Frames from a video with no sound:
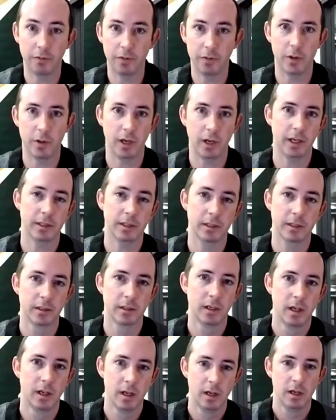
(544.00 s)
of the buckets.
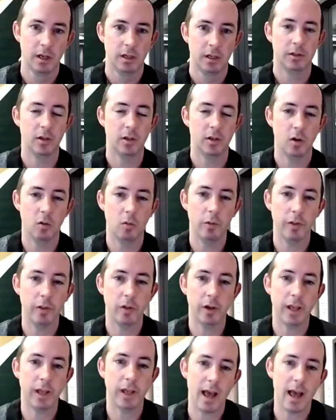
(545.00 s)
So we
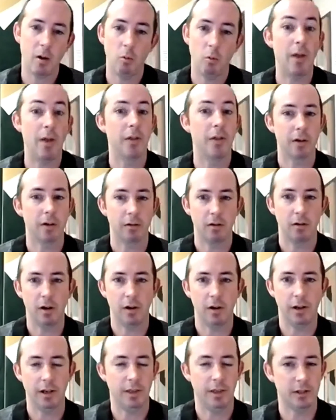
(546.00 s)
look at weather,
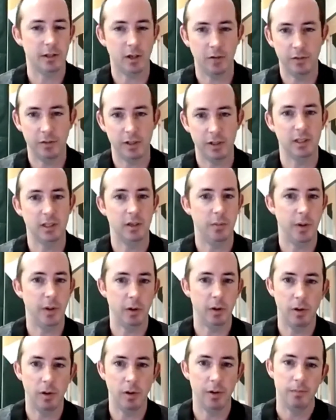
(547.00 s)
right? That's obviously a
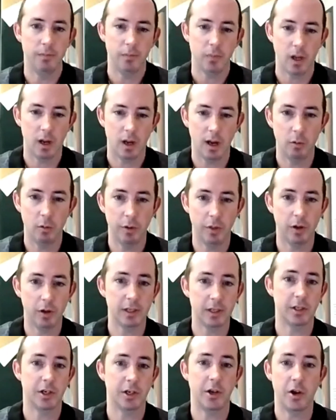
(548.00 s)
big one. We look
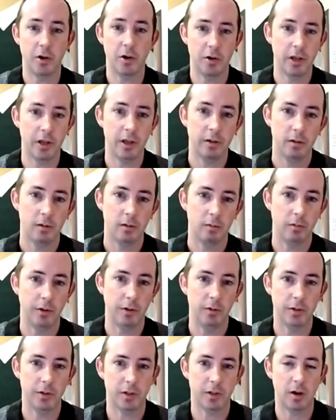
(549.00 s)
at security. When
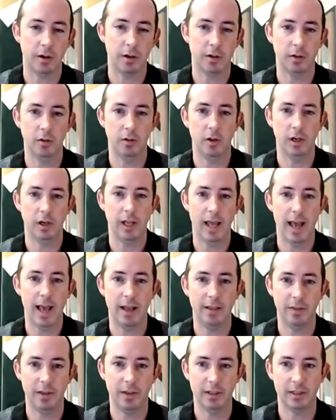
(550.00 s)
you start to look
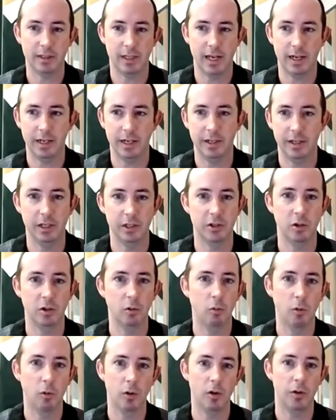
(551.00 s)
at this kind of
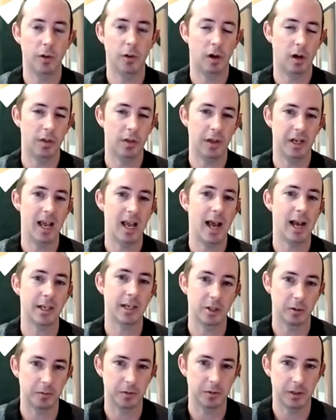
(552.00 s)
digital world and all the attack
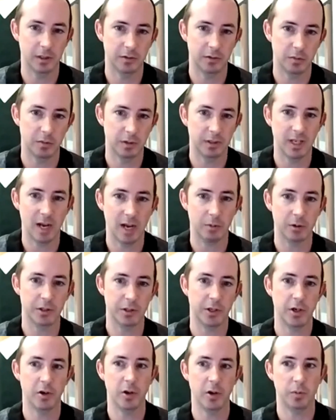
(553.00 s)
surfaces from a
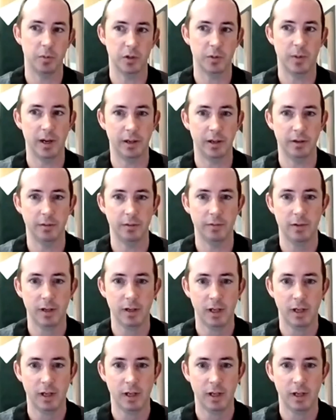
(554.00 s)
cybersecurity perspective,